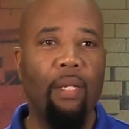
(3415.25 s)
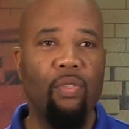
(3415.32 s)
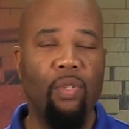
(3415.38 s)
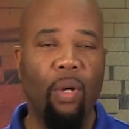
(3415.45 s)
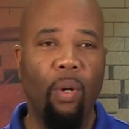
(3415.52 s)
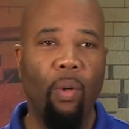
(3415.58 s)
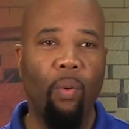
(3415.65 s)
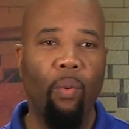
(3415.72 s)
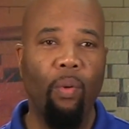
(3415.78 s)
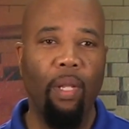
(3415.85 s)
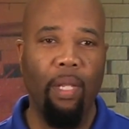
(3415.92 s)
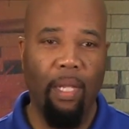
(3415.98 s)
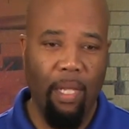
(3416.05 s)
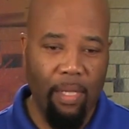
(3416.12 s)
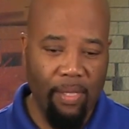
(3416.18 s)

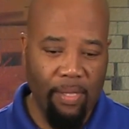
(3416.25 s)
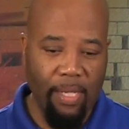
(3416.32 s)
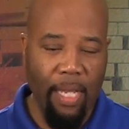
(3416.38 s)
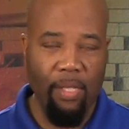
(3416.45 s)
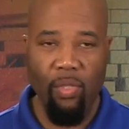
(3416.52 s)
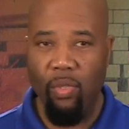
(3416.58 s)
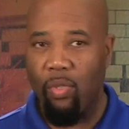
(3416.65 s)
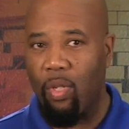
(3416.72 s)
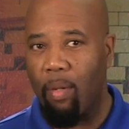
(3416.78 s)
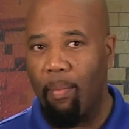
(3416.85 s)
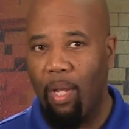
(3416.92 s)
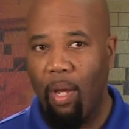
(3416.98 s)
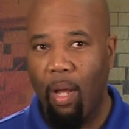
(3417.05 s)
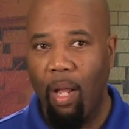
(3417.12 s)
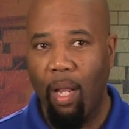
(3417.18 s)
So the sensor is going
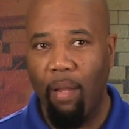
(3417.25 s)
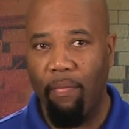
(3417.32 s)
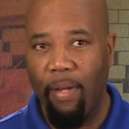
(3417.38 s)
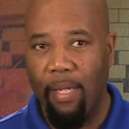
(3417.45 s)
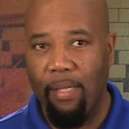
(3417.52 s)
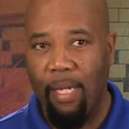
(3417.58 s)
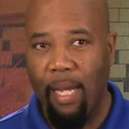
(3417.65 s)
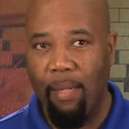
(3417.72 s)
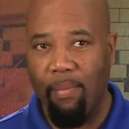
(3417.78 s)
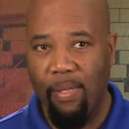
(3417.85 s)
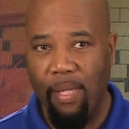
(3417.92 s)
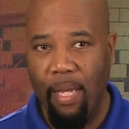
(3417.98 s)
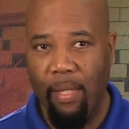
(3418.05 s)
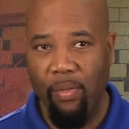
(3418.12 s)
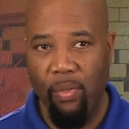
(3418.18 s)
to be a Hall effect type
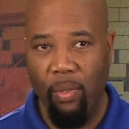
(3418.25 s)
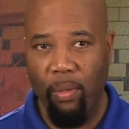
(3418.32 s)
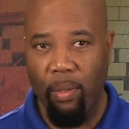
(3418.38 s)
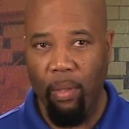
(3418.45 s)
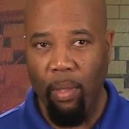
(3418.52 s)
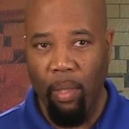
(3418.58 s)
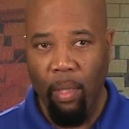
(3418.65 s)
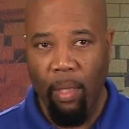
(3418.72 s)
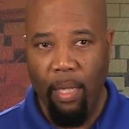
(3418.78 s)
sensor